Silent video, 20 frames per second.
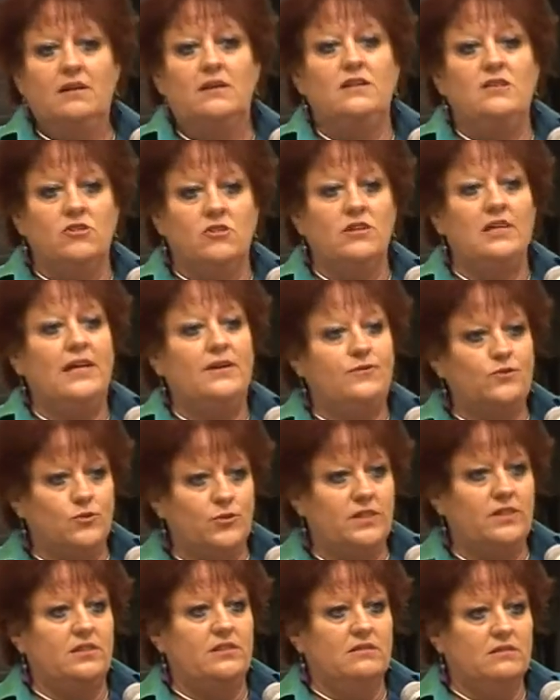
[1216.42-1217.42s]
you're left
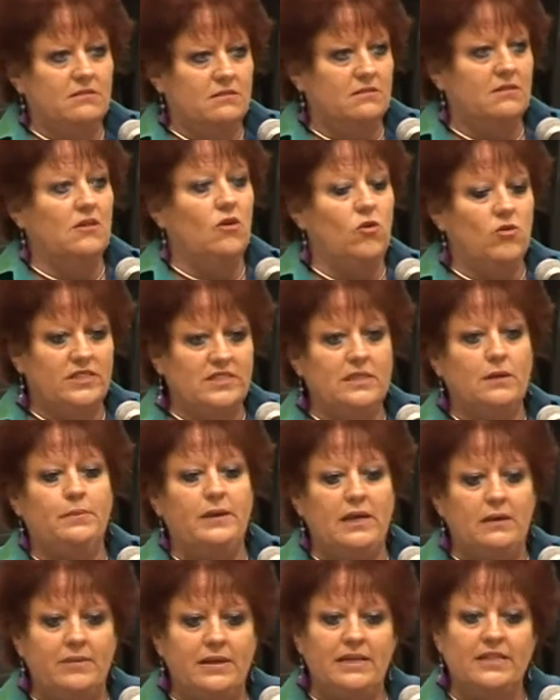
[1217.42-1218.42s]
with holding the
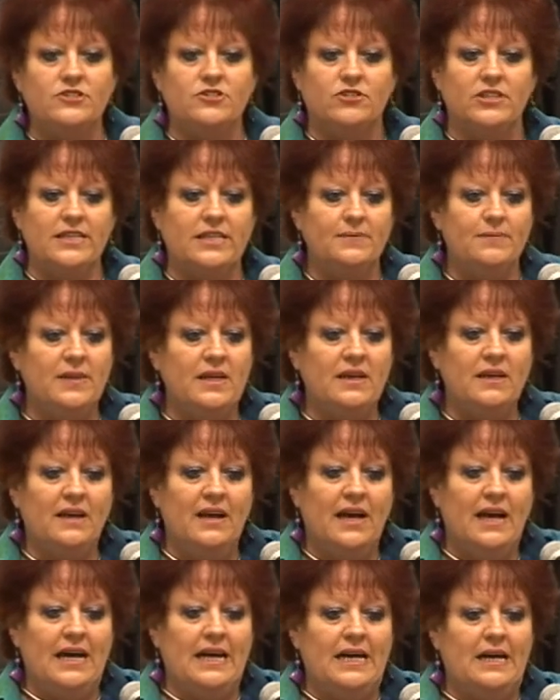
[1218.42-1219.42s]
baby, literally.
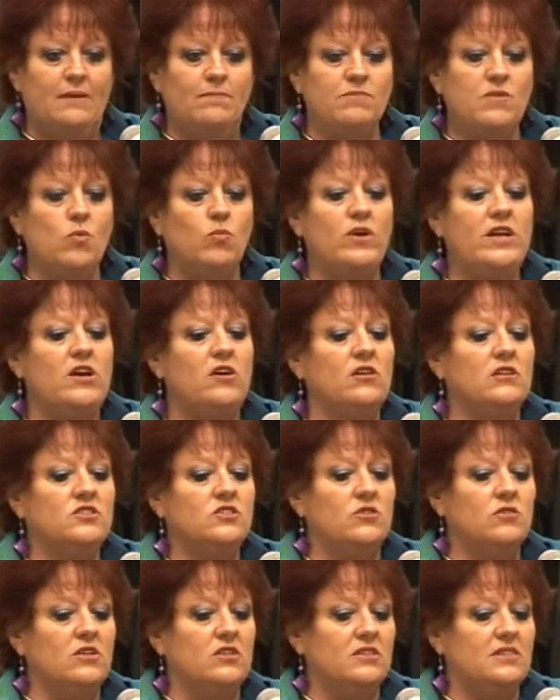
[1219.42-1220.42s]
We
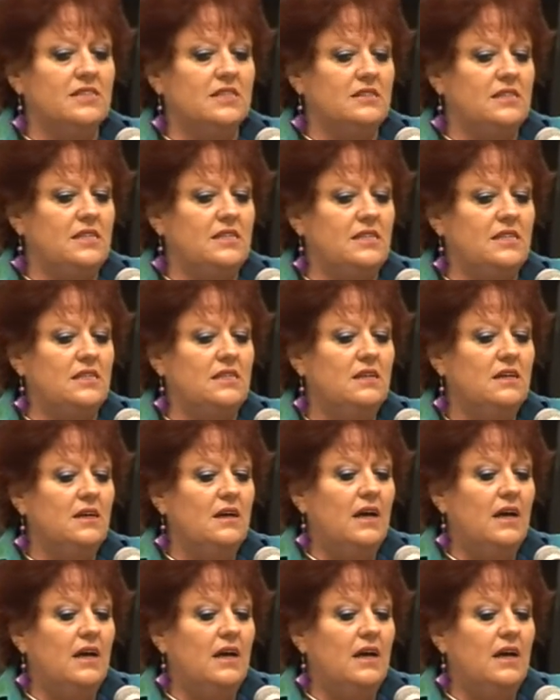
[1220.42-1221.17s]
also looked at the